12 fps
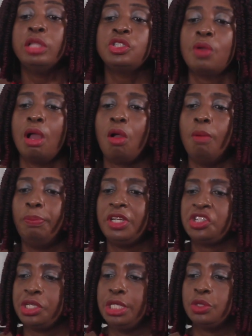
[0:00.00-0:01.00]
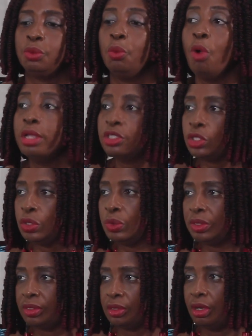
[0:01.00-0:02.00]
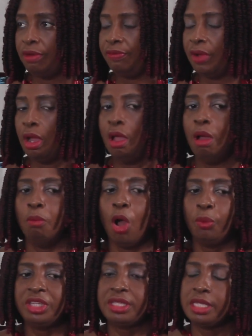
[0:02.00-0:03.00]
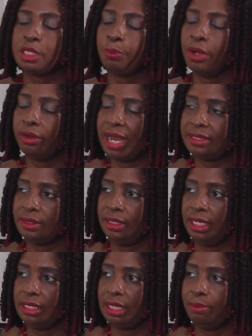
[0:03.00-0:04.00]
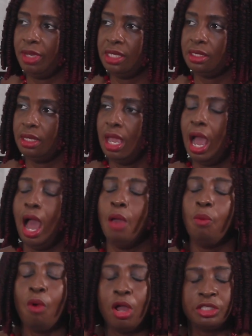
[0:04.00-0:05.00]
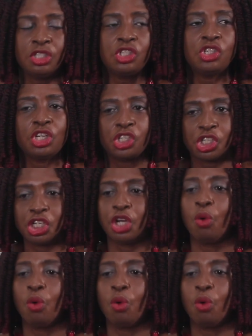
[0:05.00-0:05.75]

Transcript: want to accomplish things, we want to do stuff, but we tend to procrastinate a bit. I want you to just